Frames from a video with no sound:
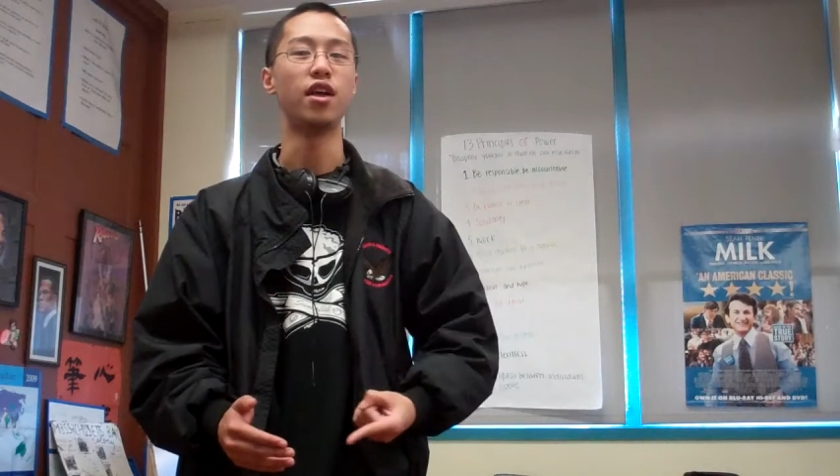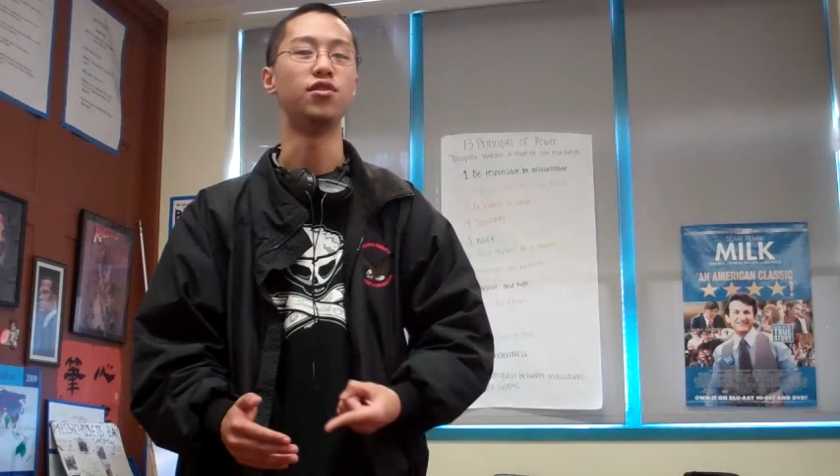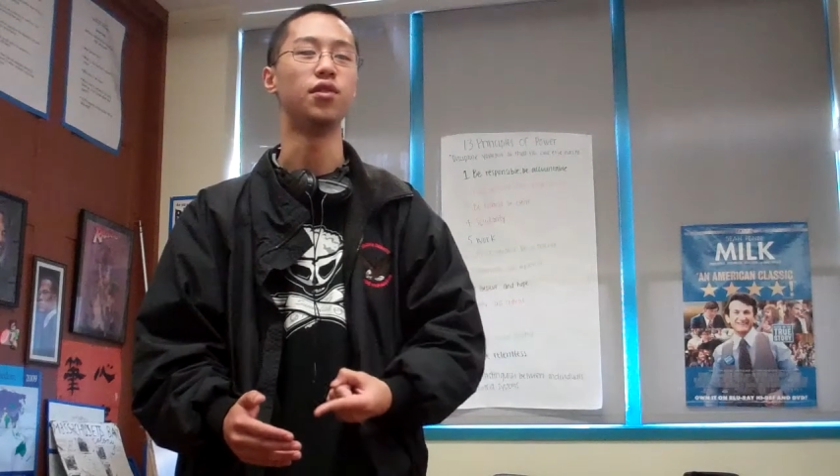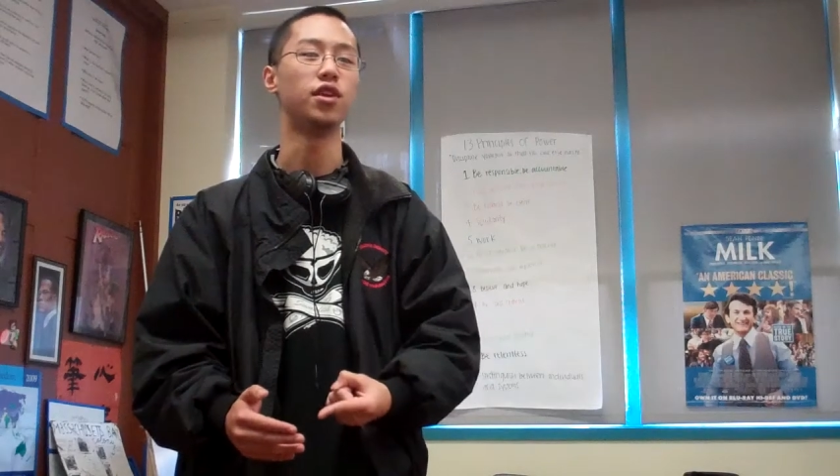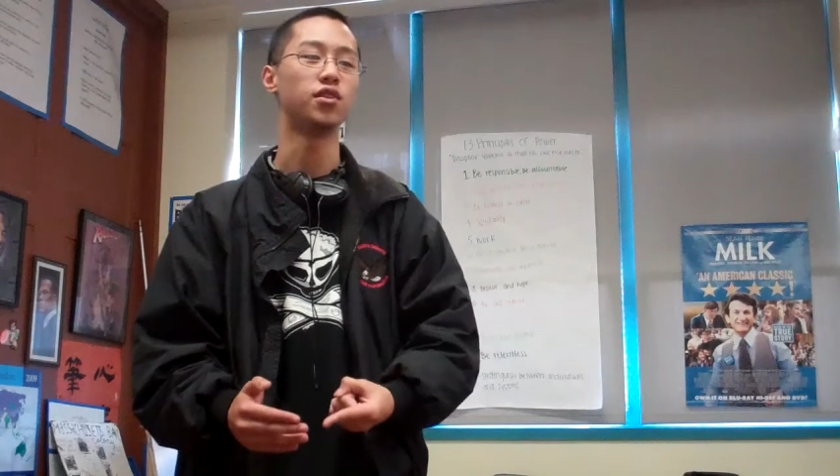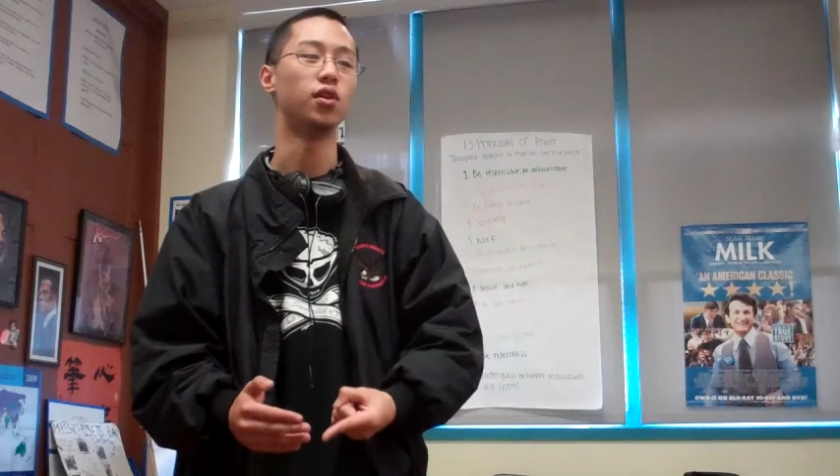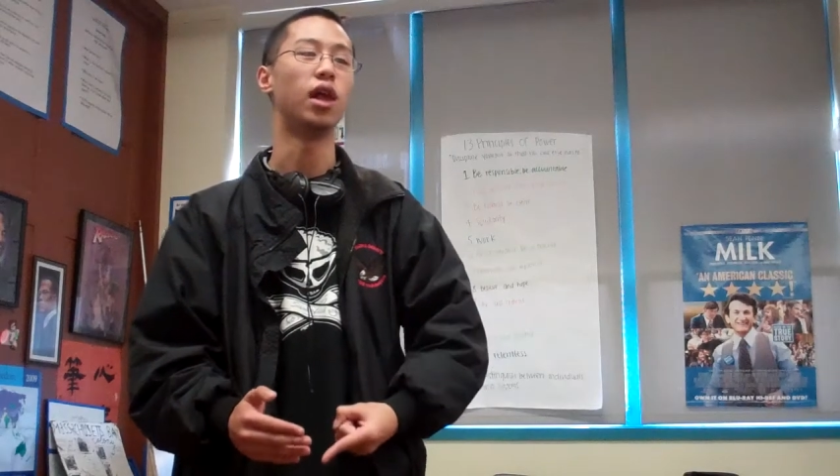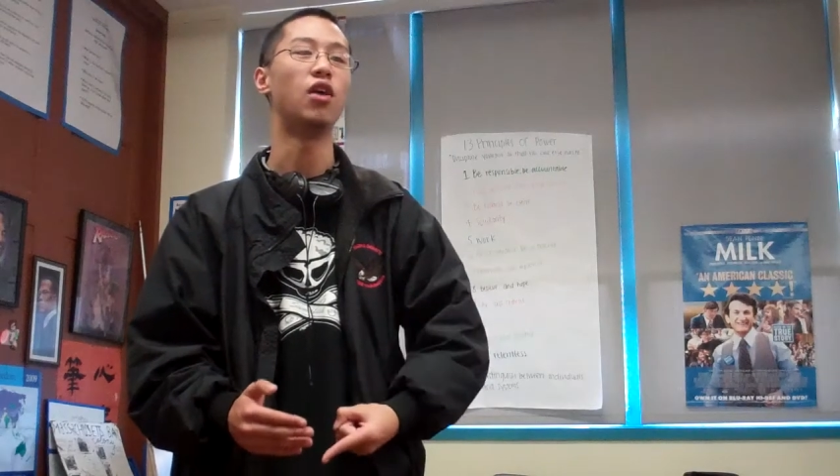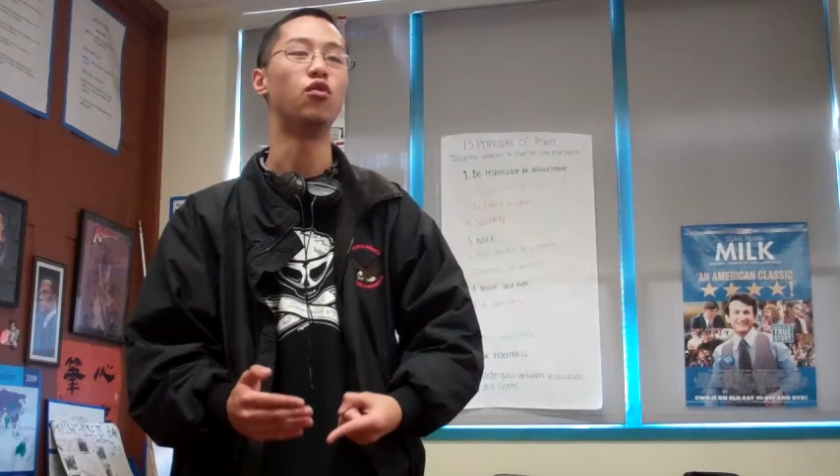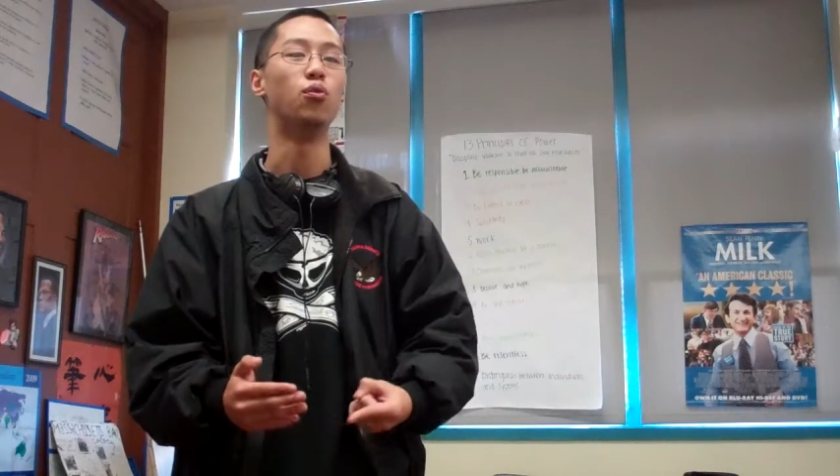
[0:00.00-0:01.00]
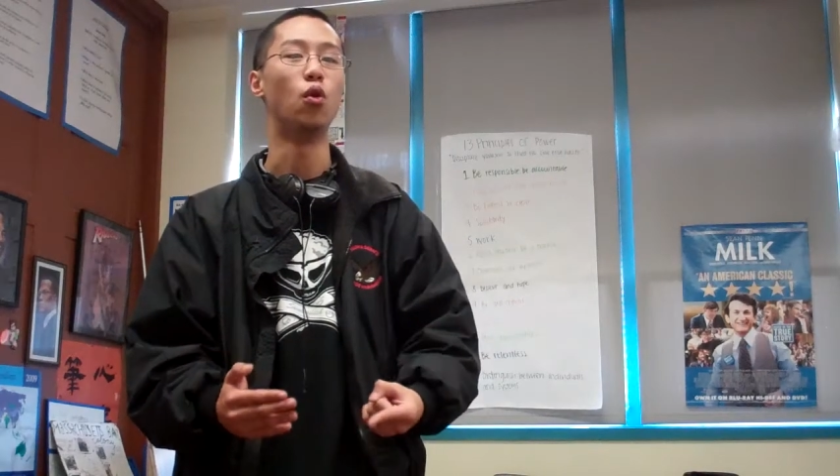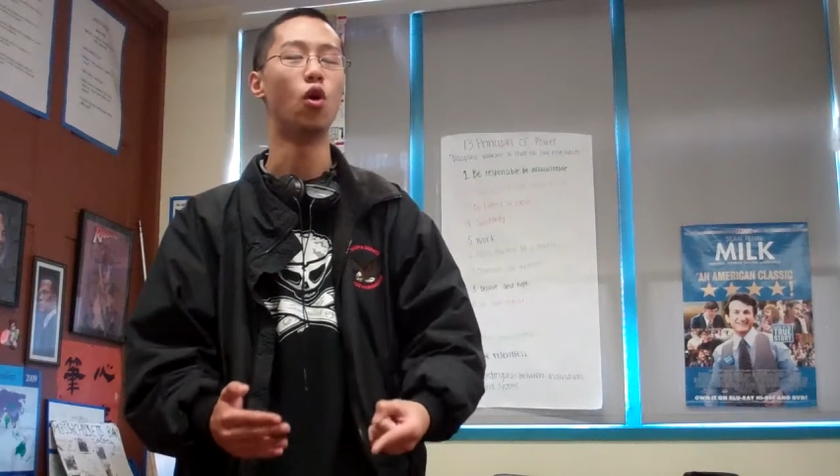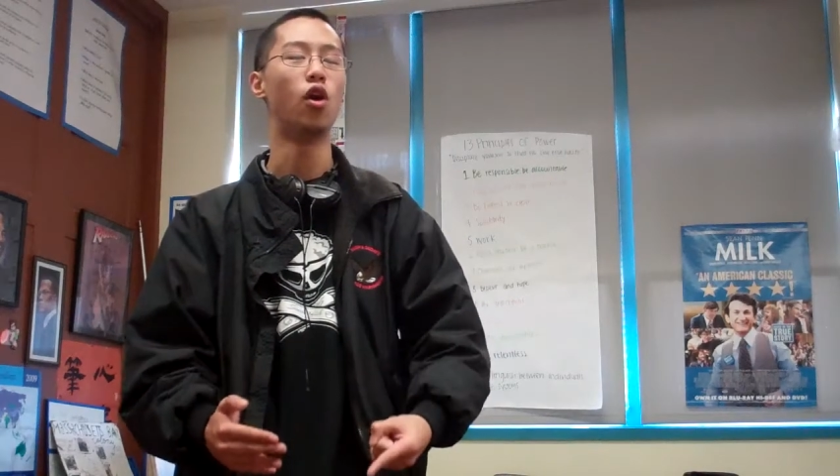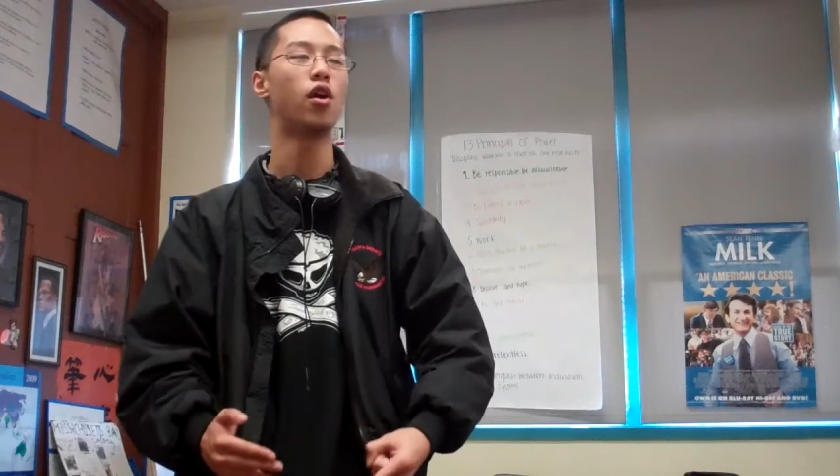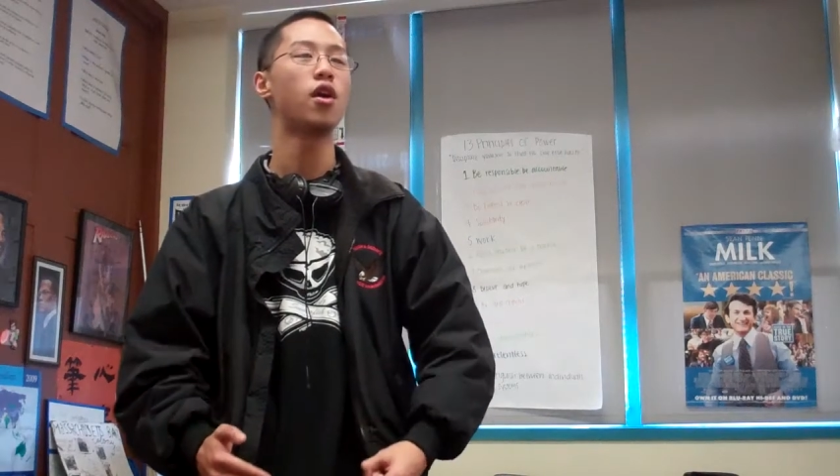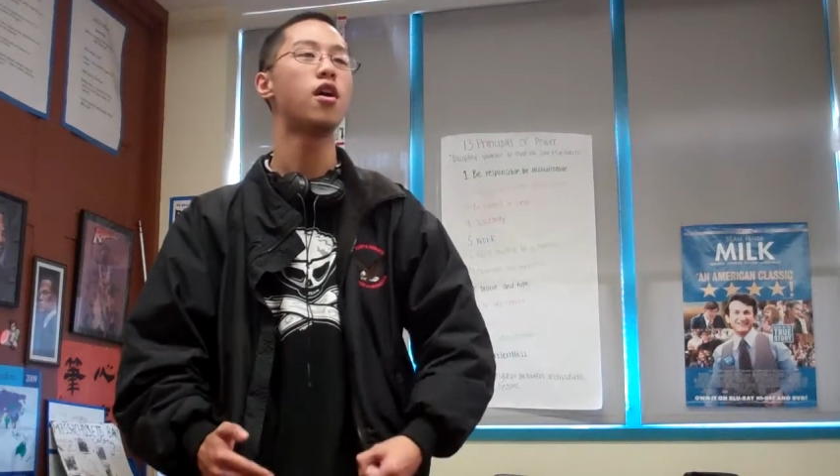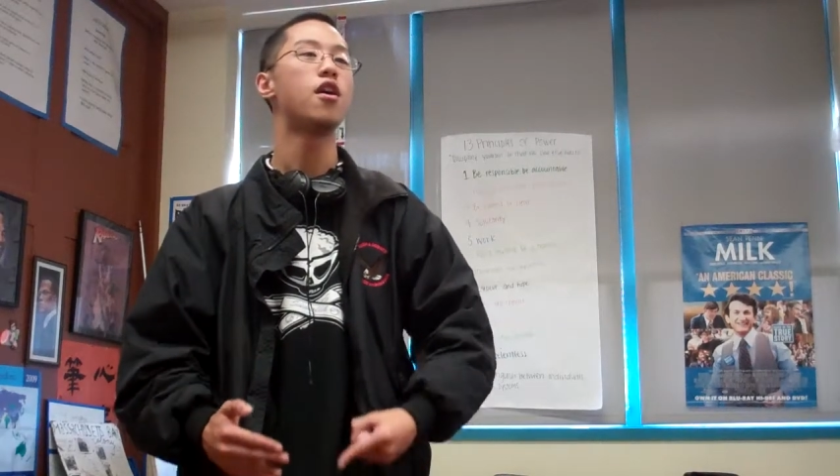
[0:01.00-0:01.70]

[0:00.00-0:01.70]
and thus allow for more